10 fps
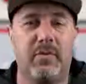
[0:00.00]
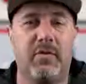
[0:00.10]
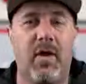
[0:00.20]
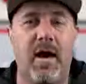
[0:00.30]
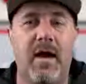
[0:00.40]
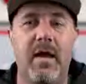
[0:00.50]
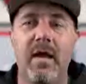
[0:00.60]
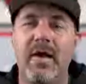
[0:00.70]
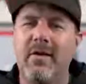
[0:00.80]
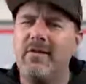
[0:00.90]
them dry.
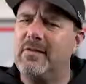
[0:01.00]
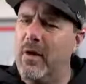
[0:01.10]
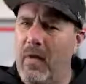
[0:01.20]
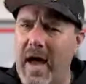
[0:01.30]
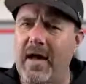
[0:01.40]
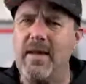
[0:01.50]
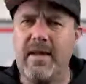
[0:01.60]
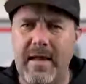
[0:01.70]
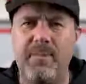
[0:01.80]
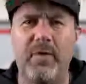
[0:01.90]
So how do you
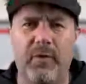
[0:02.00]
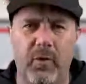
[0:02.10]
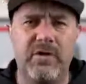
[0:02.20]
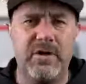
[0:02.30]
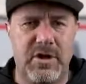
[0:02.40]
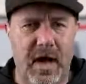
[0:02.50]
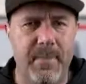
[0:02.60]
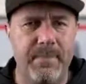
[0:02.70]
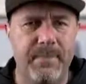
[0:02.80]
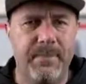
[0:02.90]
keep the voltage
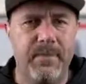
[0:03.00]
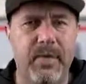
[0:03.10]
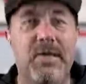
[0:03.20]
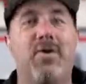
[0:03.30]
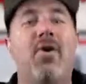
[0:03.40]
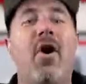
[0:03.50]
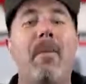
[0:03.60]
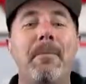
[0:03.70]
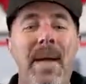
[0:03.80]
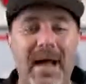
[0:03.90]
up? You call
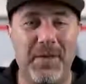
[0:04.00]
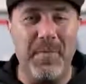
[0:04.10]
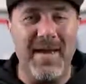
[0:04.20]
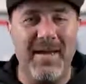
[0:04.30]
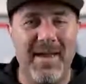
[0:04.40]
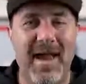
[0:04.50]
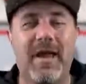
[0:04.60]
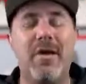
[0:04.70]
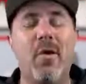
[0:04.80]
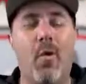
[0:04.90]
Mechman
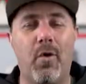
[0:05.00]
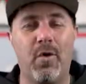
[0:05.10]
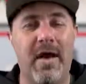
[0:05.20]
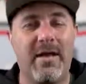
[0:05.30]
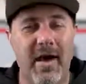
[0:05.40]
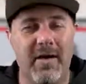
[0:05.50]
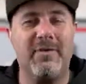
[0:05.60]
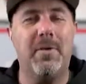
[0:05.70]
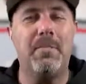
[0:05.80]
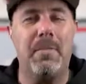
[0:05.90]
and you order a
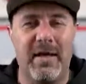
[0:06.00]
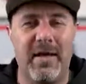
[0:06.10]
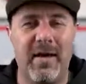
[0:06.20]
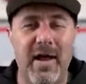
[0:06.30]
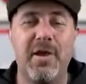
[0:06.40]
custom billet